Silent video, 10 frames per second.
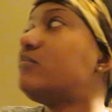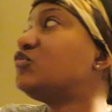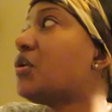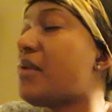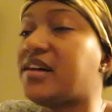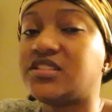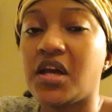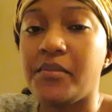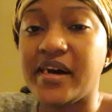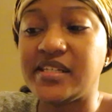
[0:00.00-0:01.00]
the bad
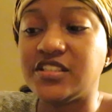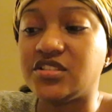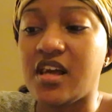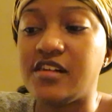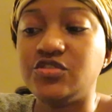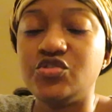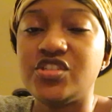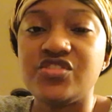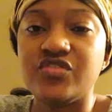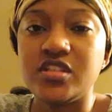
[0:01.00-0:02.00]
thing about it is that you
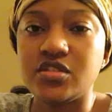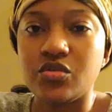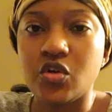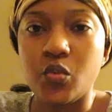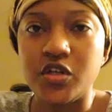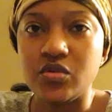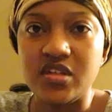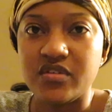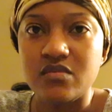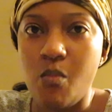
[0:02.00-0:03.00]
just really don't know when you're
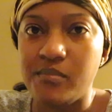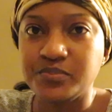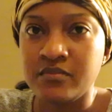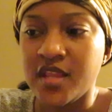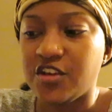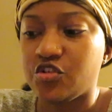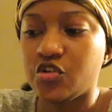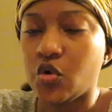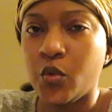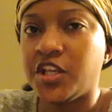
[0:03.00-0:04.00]
leaving. You
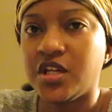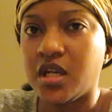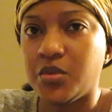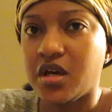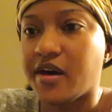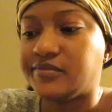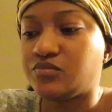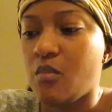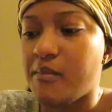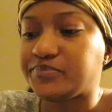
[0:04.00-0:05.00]
don't know when you're gonna be cut.
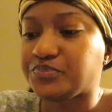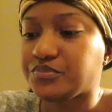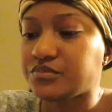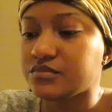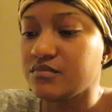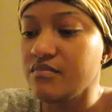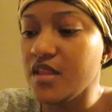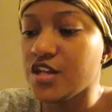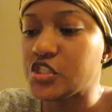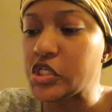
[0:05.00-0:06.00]

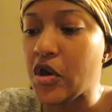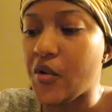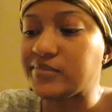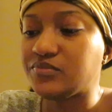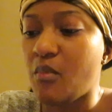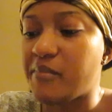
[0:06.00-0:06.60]
So